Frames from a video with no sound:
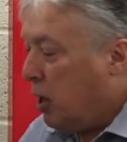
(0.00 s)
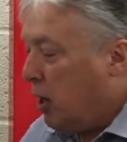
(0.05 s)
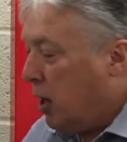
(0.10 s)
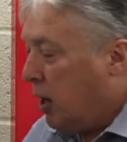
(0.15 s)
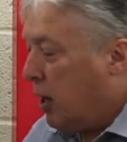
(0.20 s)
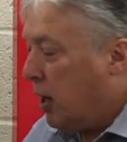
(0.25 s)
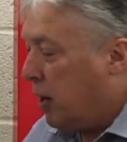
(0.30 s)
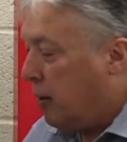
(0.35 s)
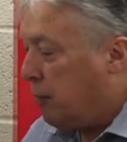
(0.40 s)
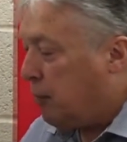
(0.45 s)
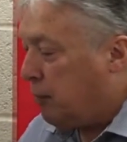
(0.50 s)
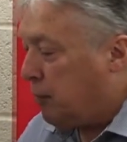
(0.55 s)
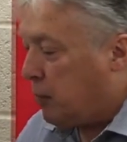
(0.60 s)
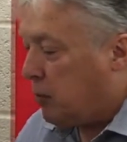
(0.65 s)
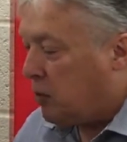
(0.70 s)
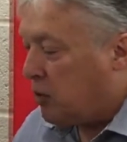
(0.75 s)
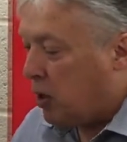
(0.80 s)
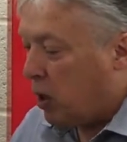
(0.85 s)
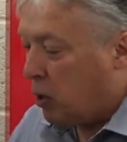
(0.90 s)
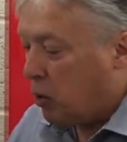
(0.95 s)

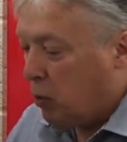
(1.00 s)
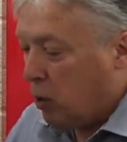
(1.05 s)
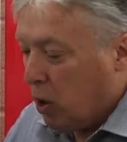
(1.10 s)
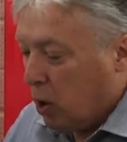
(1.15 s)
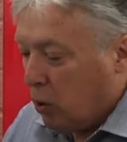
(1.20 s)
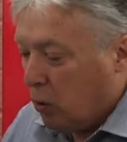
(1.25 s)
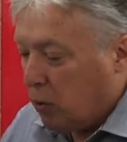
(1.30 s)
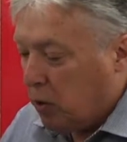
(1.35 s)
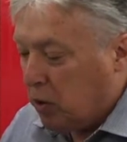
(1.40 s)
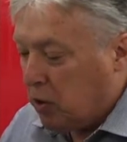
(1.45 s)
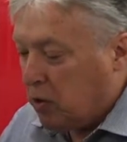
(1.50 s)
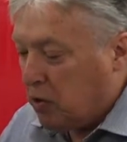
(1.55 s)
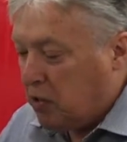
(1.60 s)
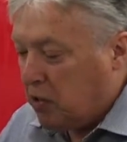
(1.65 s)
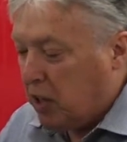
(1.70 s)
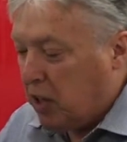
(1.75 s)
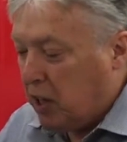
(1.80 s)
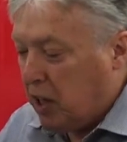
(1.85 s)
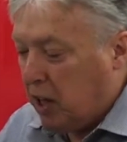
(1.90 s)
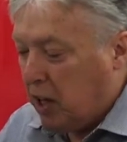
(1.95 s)
So we can
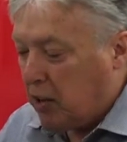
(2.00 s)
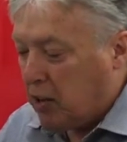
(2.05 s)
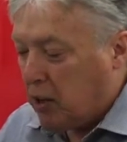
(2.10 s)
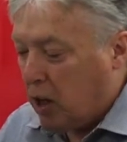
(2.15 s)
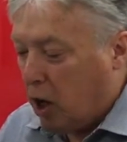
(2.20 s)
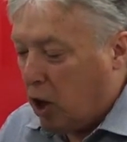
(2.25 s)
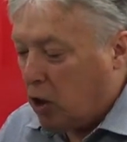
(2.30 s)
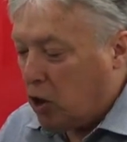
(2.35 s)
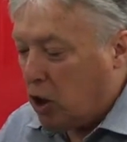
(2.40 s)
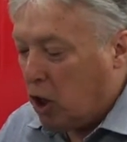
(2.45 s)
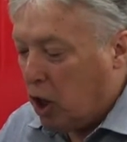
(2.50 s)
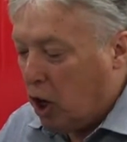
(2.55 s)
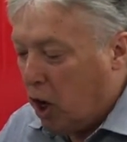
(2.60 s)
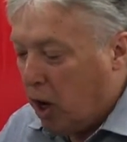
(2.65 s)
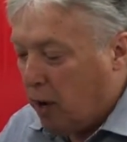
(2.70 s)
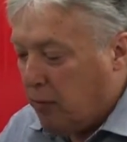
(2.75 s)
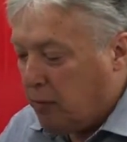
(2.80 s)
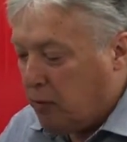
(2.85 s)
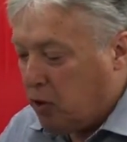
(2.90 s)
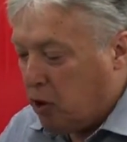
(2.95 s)
see here that on the
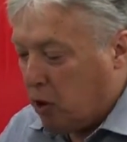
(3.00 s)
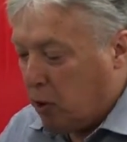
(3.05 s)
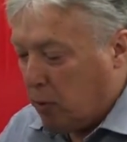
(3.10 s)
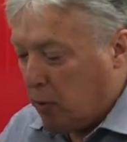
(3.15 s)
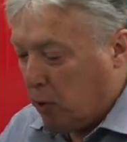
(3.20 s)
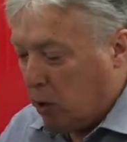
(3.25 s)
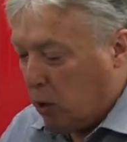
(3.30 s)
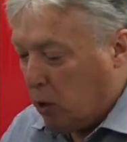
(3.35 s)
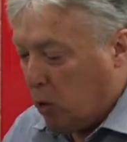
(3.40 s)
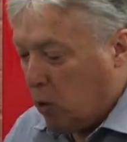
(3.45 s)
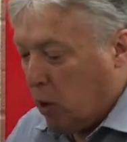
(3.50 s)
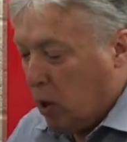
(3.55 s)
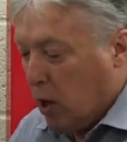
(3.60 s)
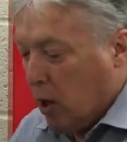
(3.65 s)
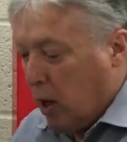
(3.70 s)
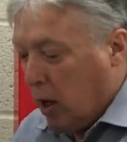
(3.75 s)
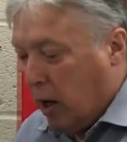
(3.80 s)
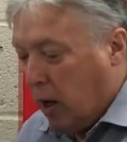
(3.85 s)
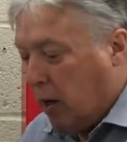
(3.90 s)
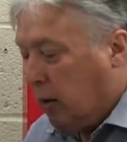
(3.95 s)
live terminal,
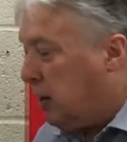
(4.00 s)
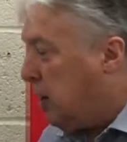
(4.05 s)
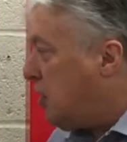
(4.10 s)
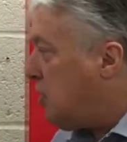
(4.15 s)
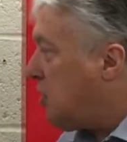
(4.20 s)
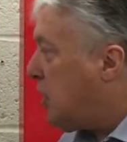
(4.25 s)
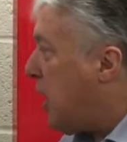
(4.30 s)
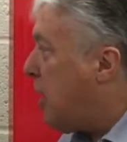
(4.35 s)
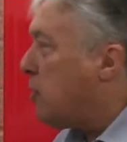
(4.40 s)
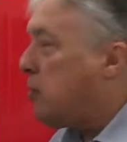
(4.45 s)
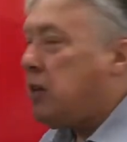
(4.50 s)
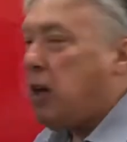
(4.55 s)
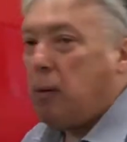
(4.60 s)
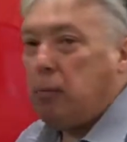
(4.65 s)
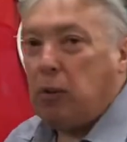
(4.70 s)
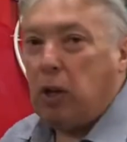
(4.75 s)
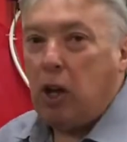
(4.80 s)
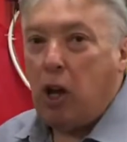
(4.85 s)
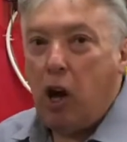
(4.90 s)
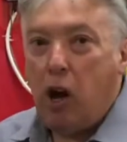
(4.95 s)
let's count
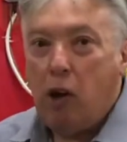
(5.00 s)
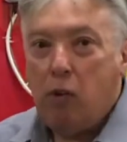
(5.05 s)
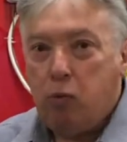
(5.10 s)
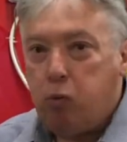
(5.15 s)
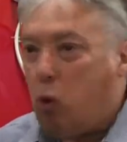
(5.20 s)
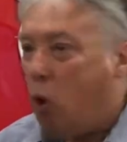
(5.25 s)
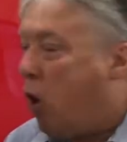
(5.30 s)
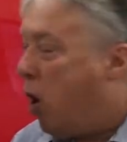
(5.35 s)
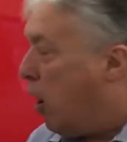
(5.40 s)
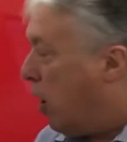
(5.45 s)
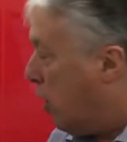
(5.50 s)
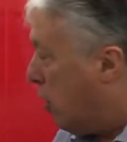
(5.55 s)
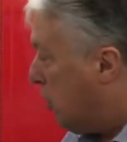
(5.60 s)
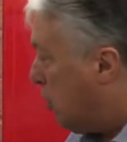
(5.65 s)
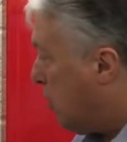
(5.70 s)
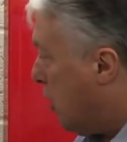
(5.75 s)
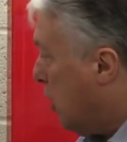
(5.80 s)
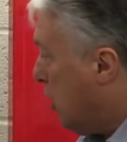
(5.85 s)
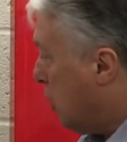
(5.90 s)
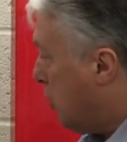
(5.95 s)
up the live
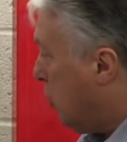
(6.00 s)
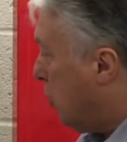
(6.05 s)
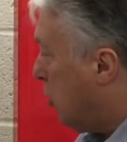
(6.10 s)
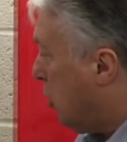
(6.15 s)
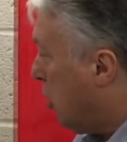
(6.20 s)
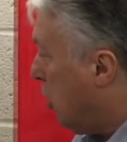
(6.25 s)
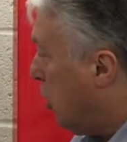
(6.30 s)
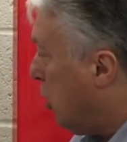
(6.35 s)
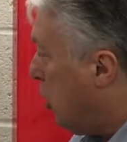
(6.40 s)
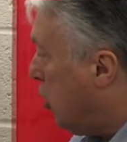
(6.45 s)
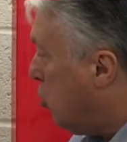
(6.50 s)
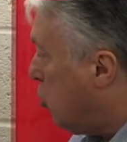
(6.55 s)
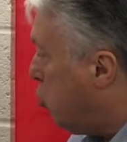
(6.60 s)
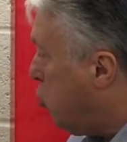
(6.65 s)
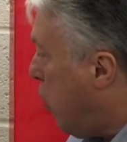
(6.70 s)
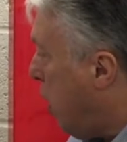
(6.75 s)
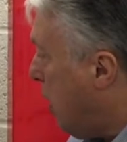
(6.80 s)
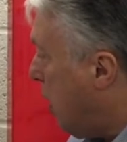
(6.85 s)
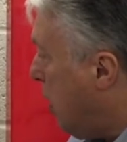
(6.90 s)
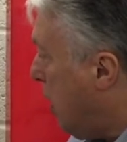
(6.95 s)
wires. So we're going to need
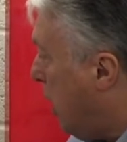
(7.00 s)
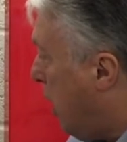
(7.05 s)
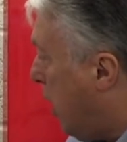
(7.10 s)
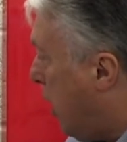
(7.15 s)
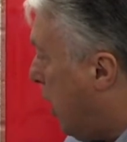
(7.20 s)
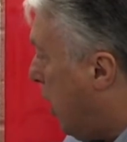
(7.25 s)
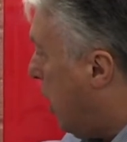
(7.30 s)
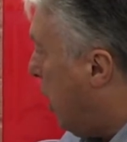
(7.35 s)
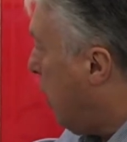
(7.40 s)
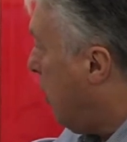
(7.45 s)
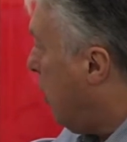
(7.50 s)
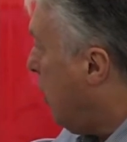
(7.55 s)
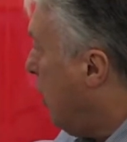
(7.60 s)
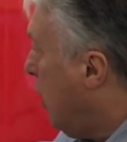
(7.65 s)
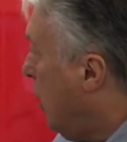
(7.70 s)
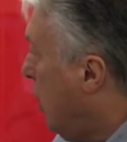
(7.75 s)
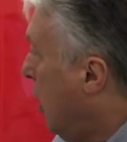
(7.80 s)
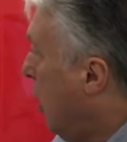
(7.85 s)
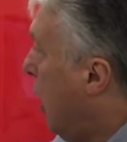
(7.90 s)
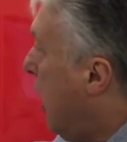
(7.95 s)
one here
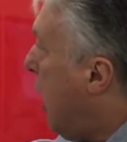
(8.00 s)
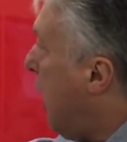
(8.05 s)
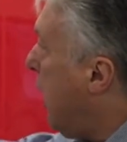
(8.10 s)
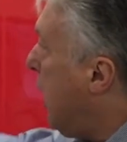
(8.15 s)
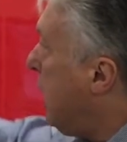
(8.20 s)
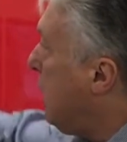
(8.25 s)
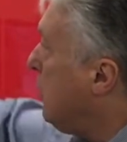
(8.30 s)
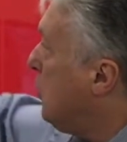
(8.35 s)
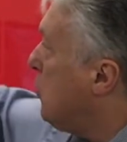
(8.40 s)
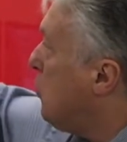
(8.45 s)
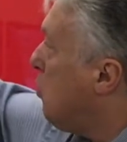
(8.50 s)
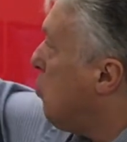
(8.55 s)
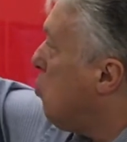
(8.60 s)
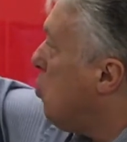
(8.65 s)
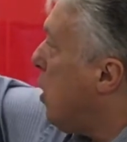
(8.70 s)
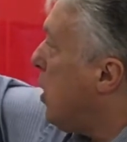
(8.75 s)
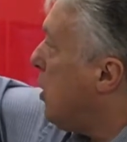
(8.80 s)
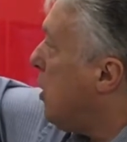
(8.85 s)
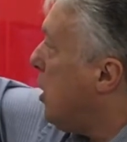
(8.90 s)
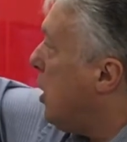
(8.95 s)
and
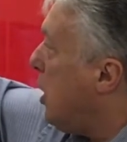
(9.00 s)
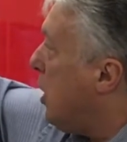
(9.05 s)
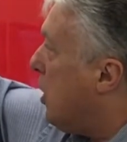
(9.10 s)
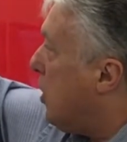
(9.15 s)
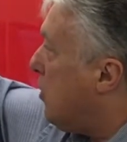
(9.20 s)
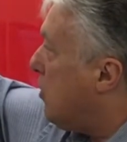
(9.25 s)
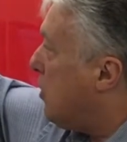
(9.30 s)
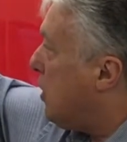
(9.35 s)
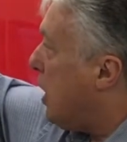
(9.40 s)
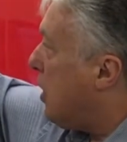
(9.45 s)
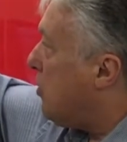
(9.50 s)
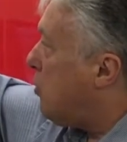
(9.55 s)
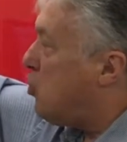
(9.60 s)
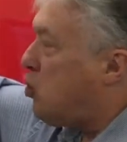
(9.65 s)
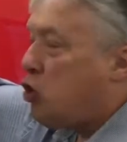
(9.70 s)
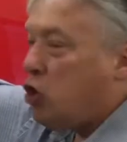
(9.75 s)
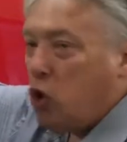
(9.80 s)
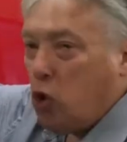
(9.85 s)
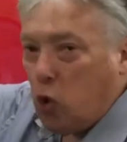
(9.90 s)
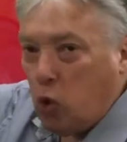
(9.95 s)
one here, so that's
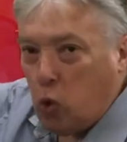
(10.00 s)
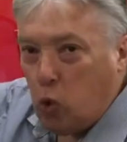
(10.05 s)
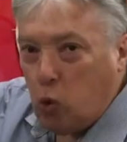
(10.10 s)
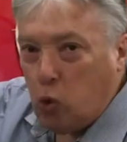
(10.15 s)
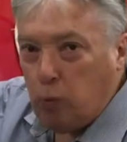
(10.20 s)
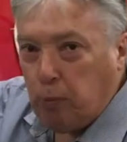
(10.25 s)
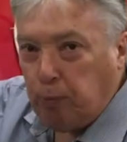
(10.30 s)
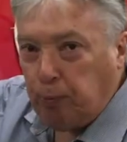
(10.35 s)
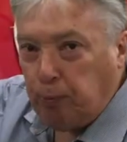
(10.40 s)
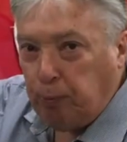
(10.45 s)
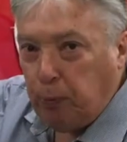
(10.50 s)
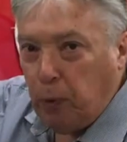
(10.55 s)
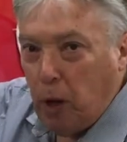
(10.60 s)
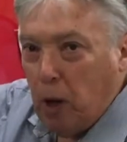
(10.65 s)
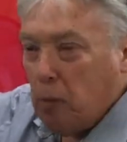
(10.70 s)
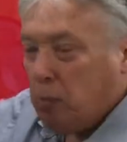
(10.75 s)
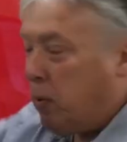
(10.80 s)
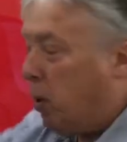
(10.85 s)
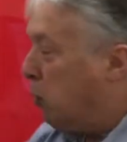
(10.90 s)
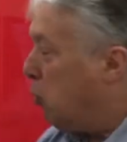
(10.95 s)
2.
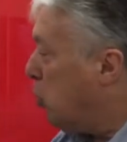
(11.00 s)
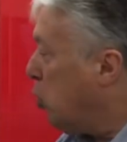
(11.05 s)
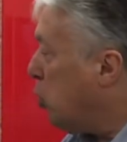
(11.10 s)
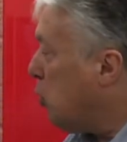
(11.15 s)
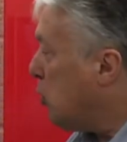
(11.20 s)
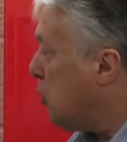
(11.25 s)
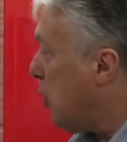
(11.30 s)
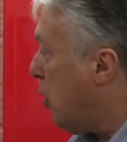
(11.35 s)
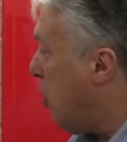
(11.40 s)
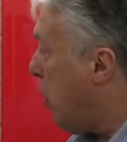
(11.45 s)
But we also